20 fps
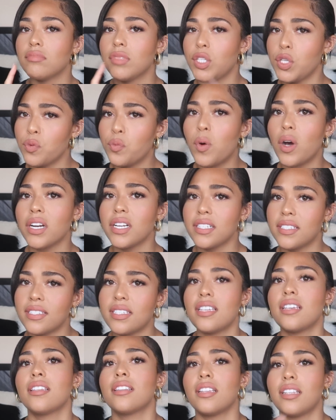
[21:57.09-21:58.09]
you want to
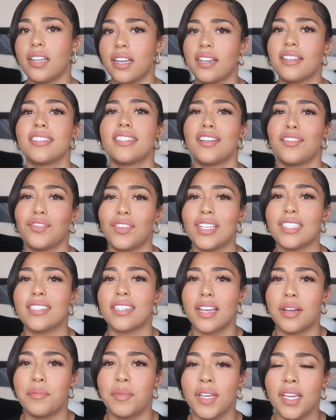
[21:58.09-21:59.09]
see the next stuff
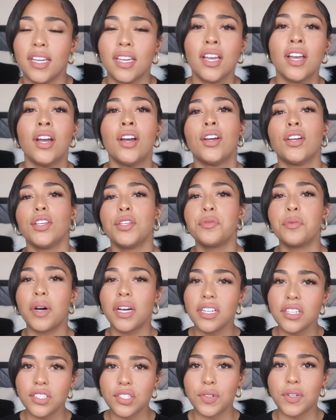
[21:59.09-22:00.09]
that's coming. You
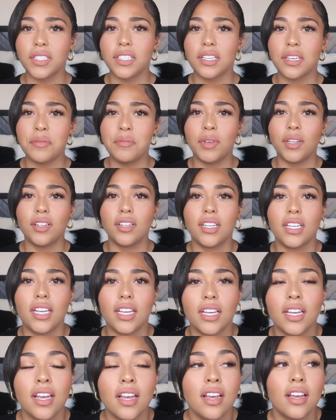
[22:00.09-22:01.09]
want to join the
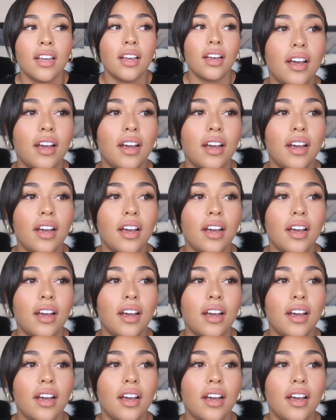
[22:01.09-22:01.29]
community.